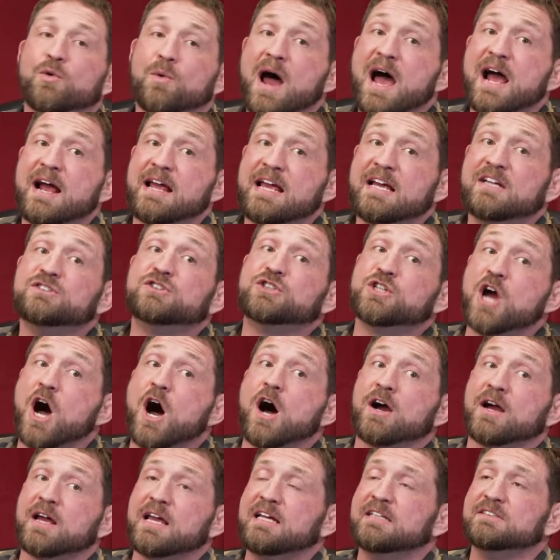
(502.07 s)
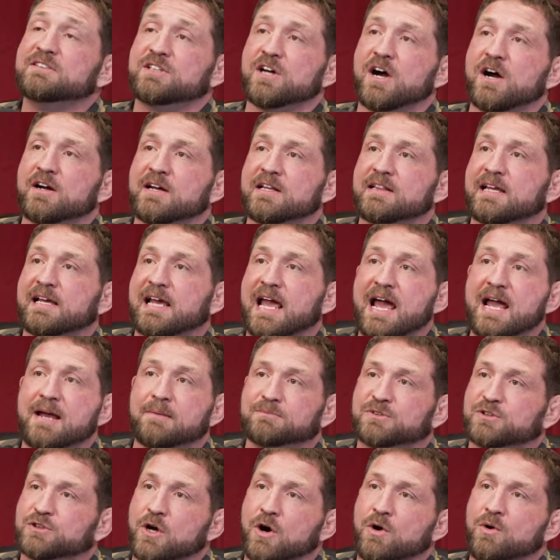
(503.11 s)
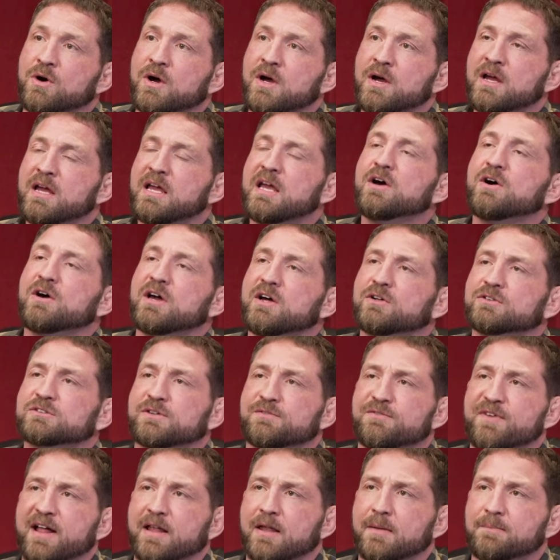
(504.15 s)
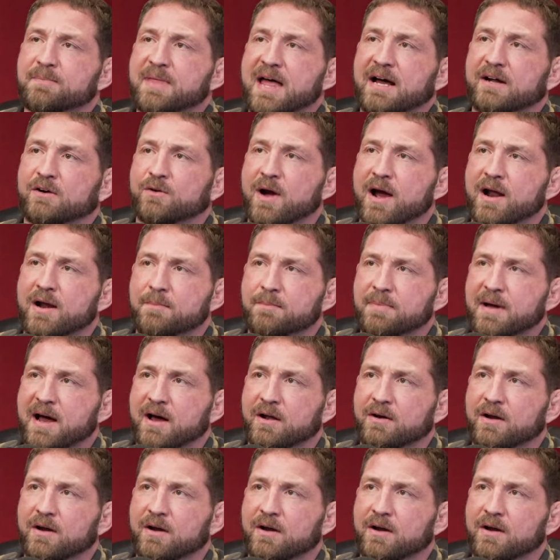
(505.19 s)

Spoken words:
right. He's young in the game, so he'll develop that ground and pound.